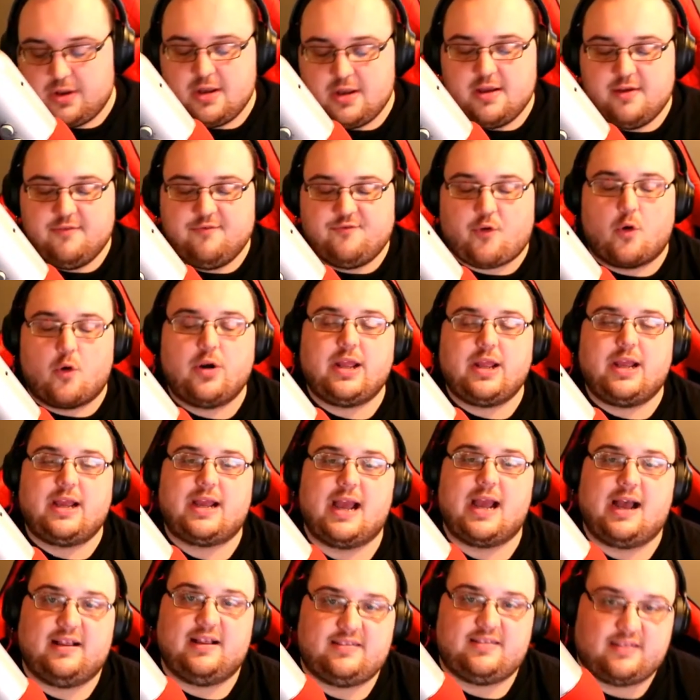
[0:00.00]
for you
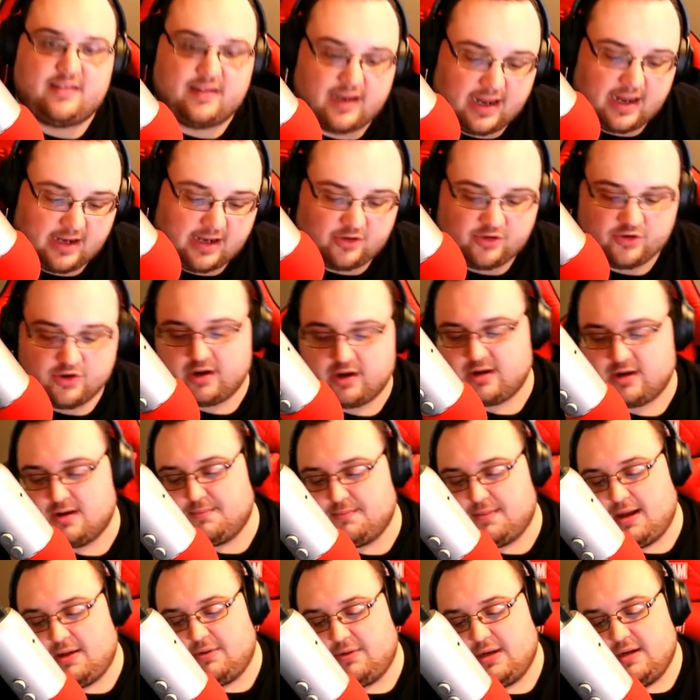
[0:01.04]
guys today, talking
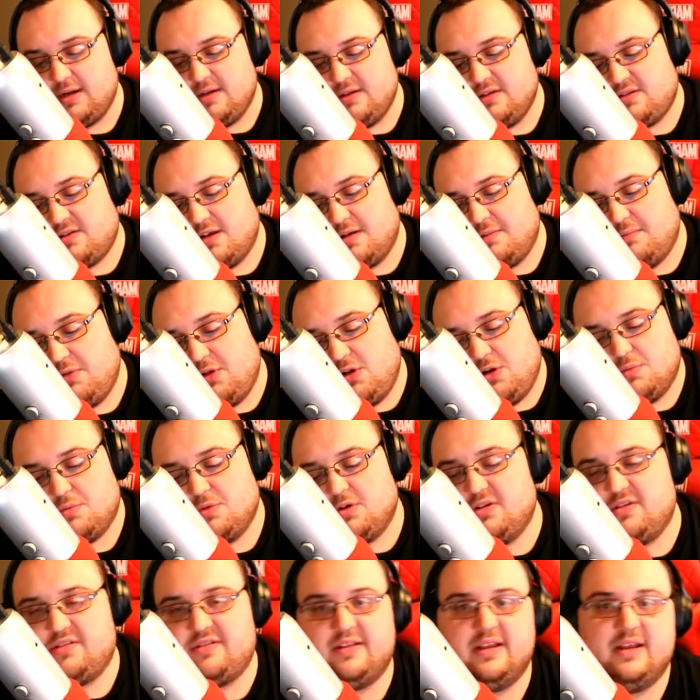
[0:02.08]
about some
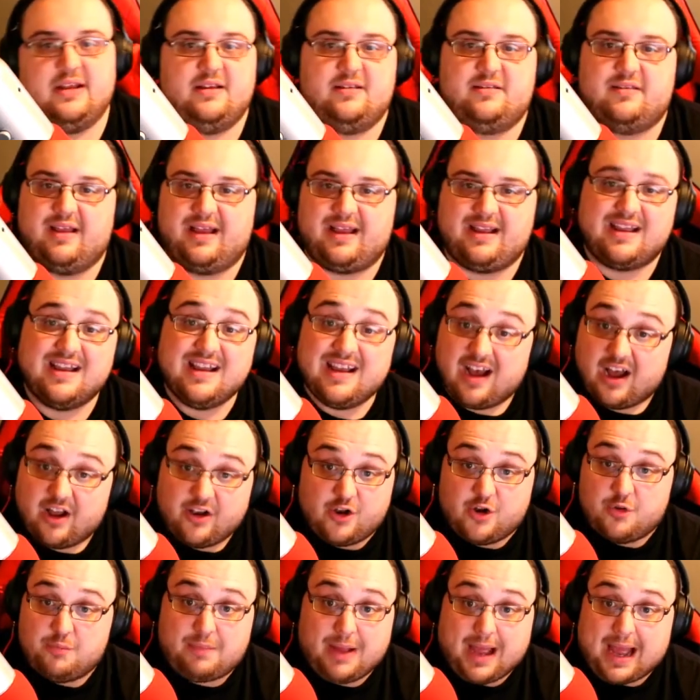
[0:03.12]
numerous things like a
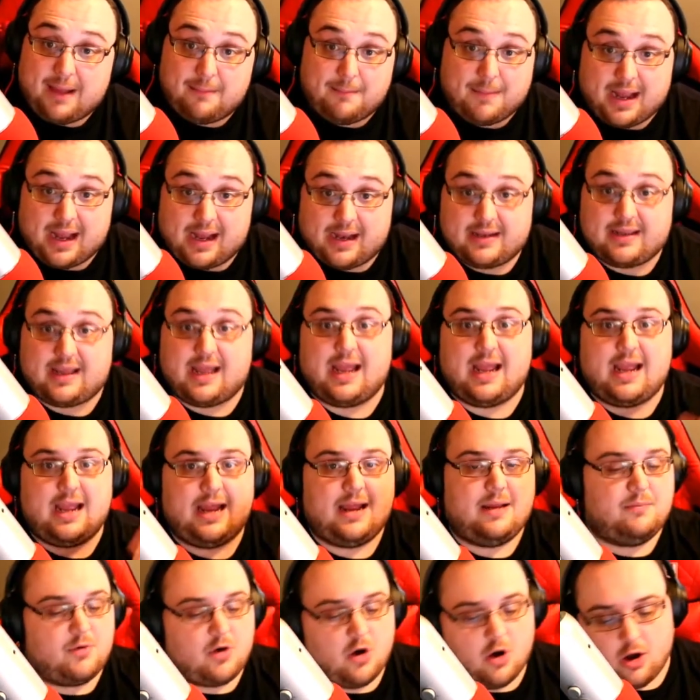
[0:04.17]
new Batman
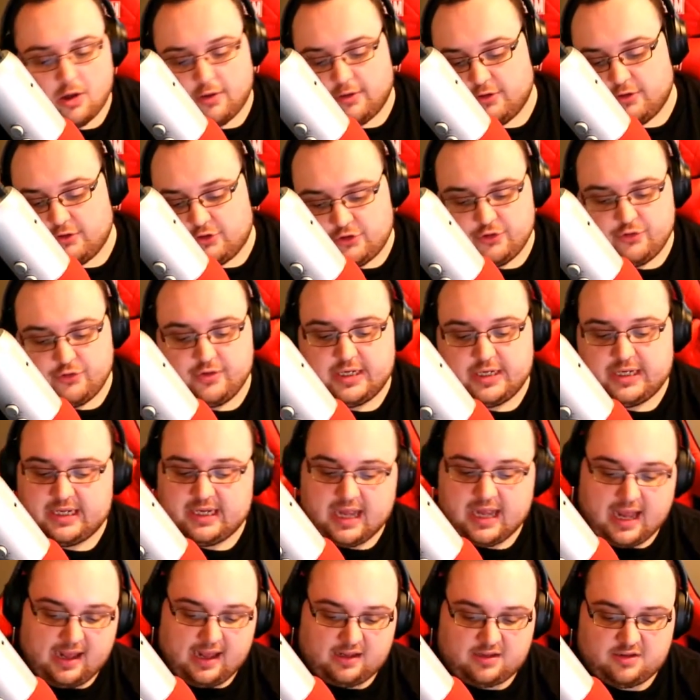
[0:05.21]
game, Call of Duty,
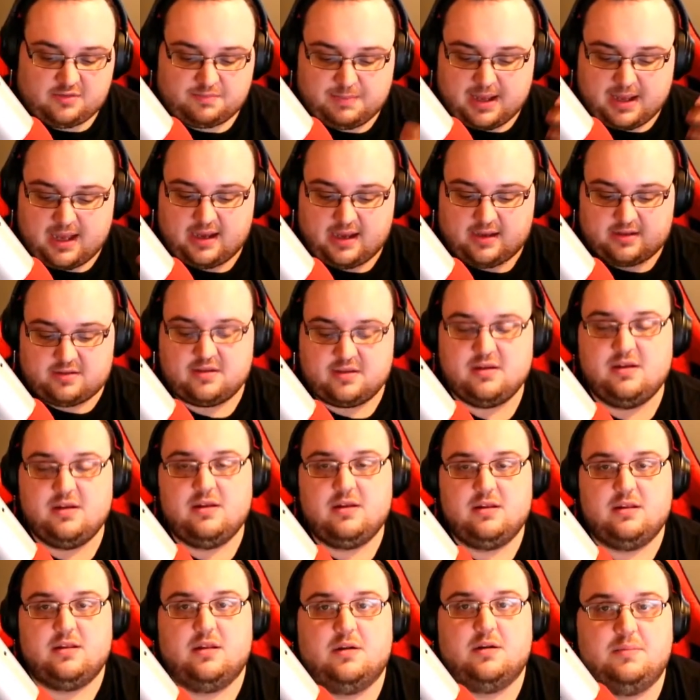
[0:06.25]
Xbox,
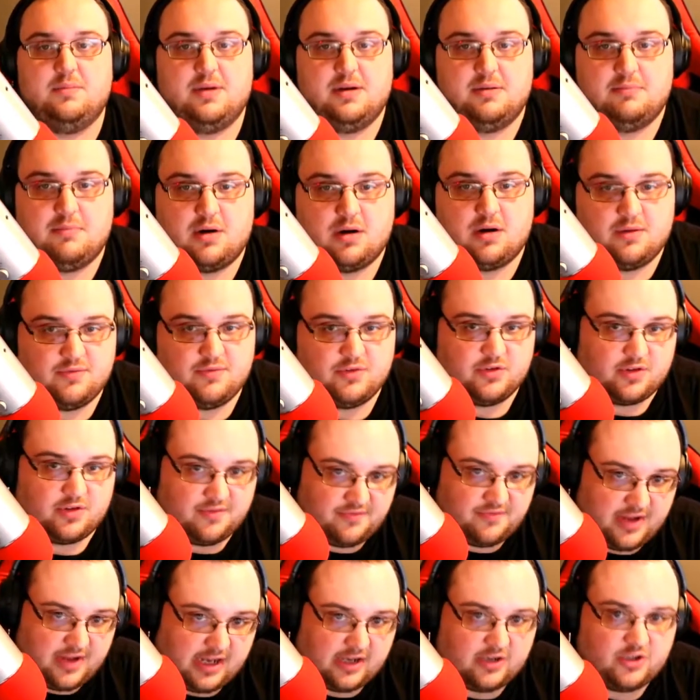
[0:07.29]
a little bit of Marvel's
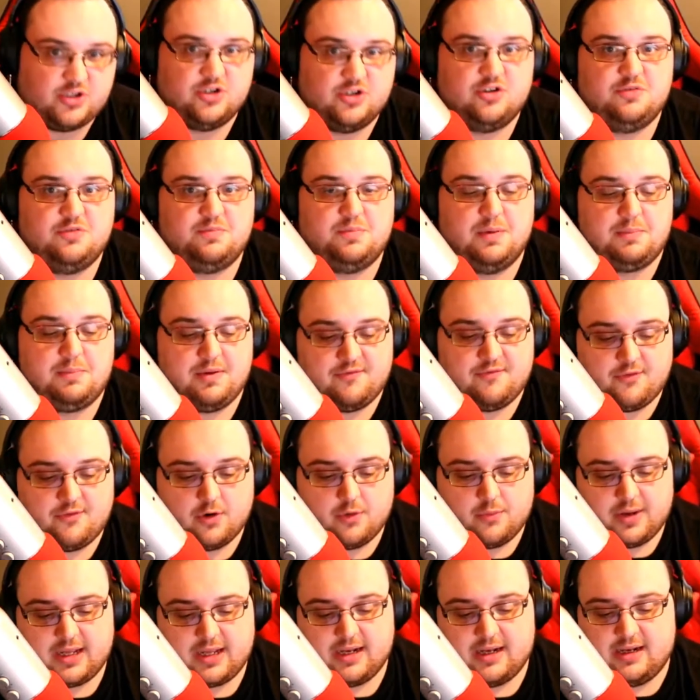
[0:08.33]
Avengers. But before
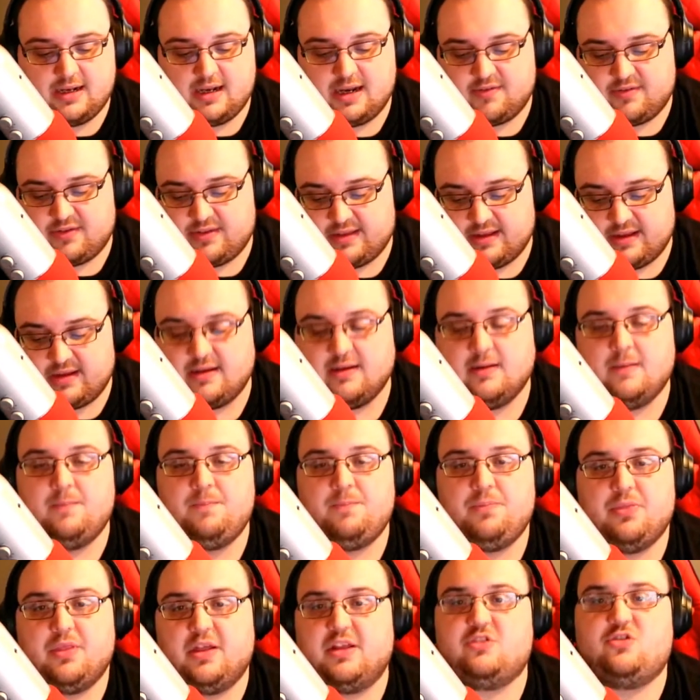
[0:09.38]
we get into everything,
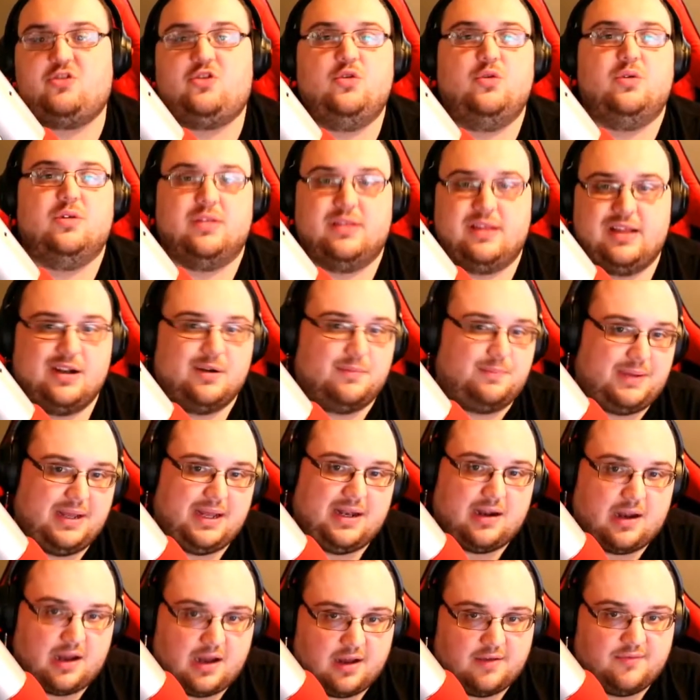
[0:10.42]
let's do a little
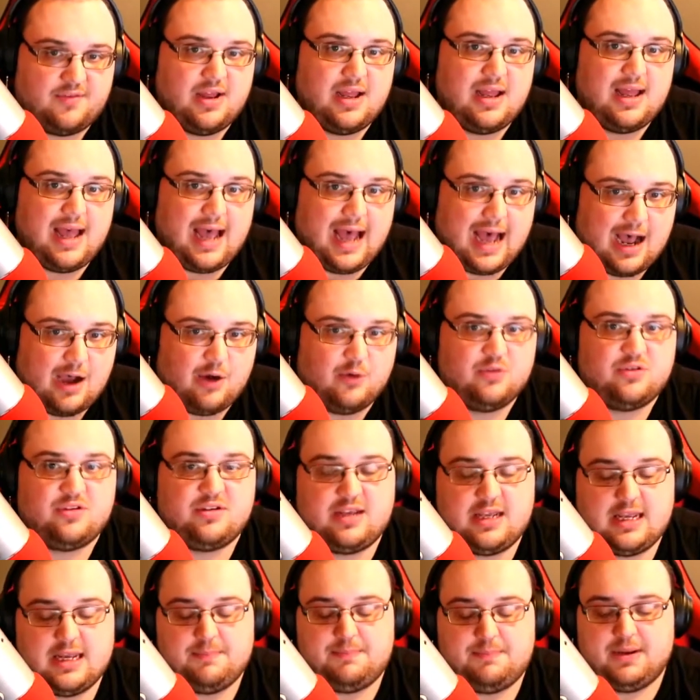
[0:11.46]
bit of
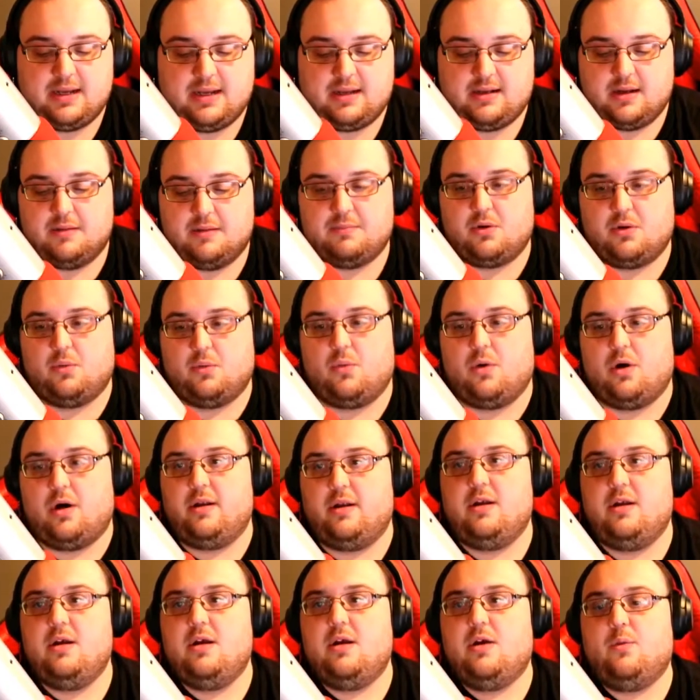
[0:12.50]
housekeeping. Number one,
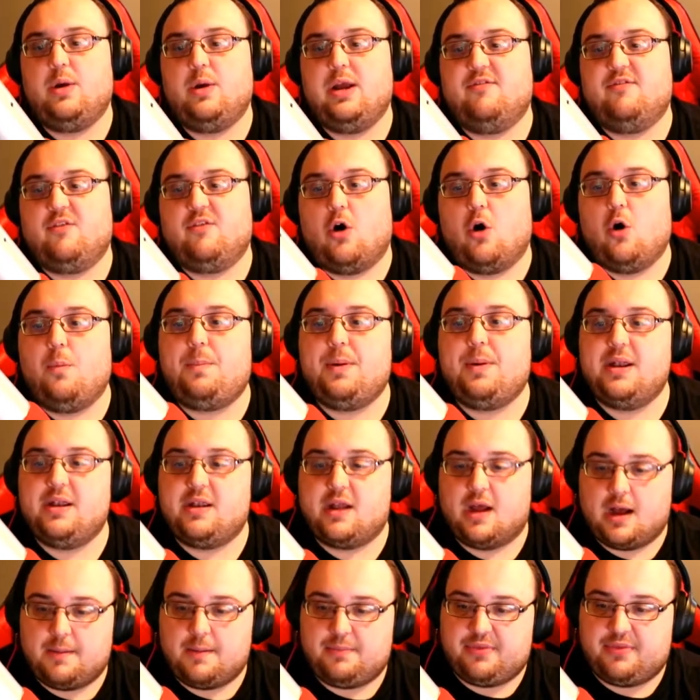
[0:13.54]
we have opened
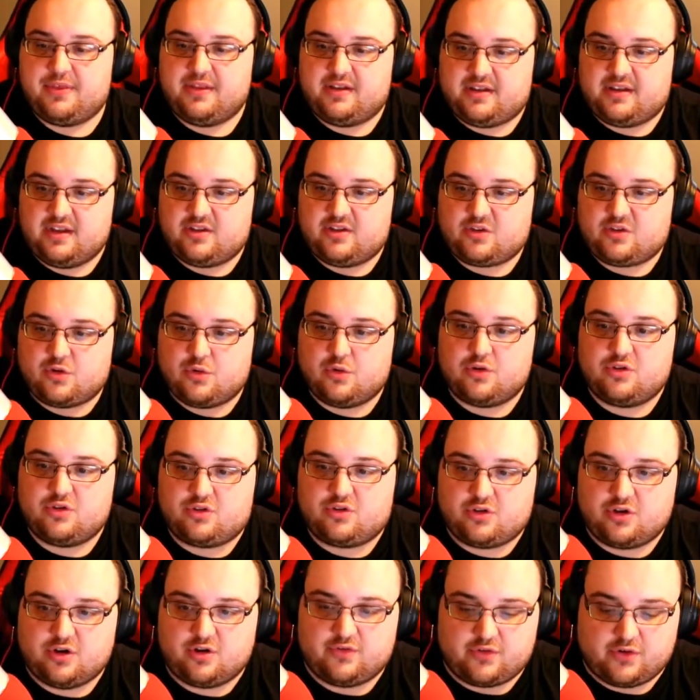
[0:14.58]
up the Discord
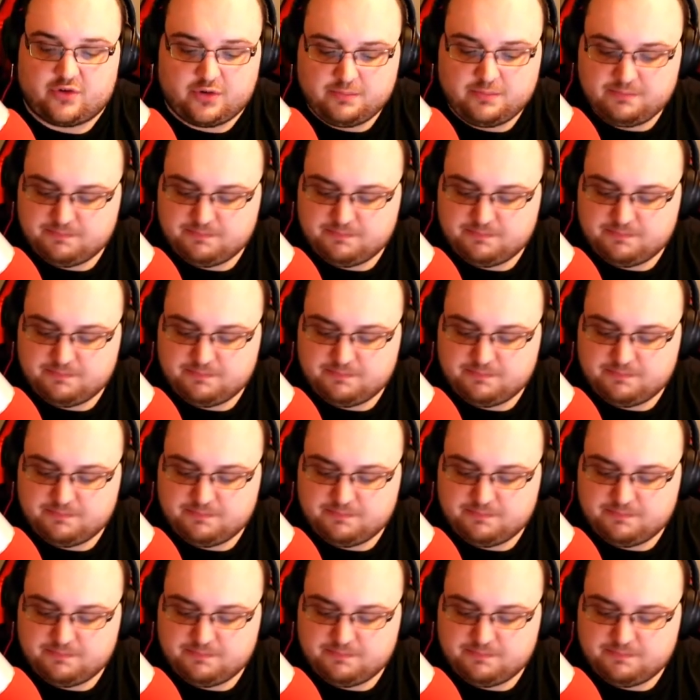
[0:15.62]
server